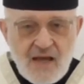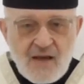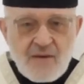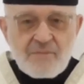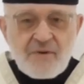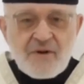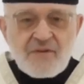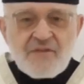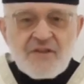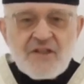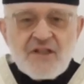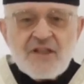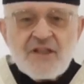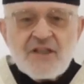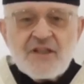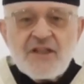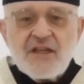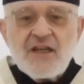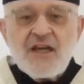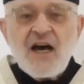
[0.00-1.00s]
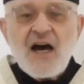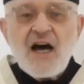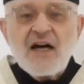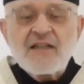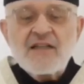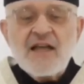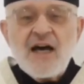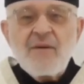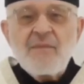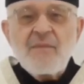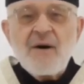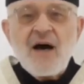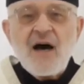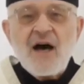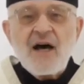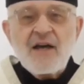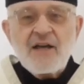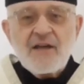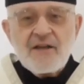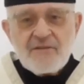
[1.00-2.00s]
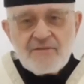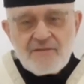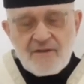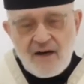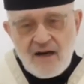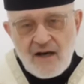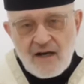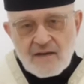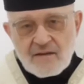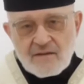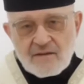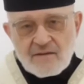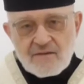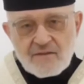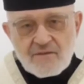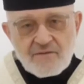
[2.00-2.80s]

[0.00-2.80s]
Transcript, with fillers: První lidé Adam a Eva